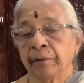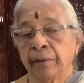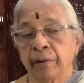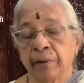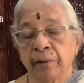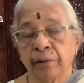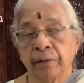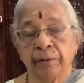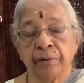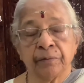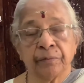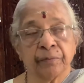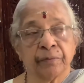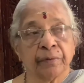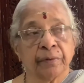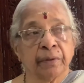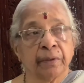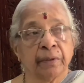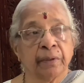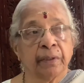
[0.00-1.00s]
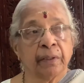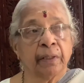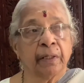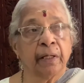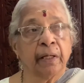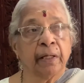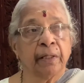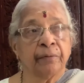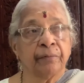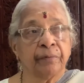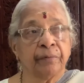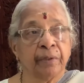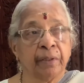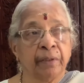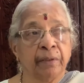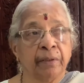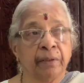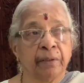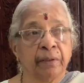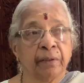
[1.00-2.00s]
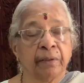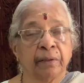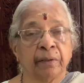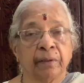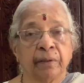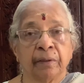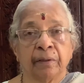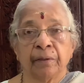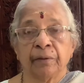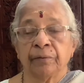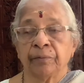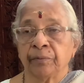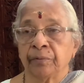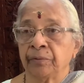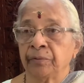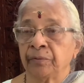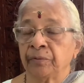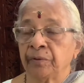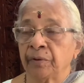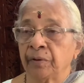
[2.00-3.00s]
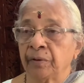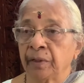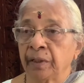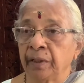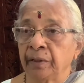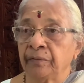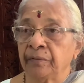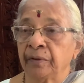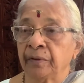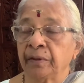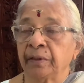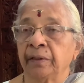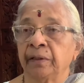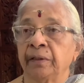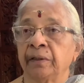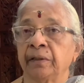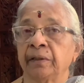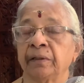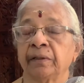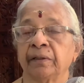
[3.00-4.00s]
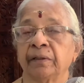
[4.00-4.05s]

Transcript: horse and said, So sorry, sir.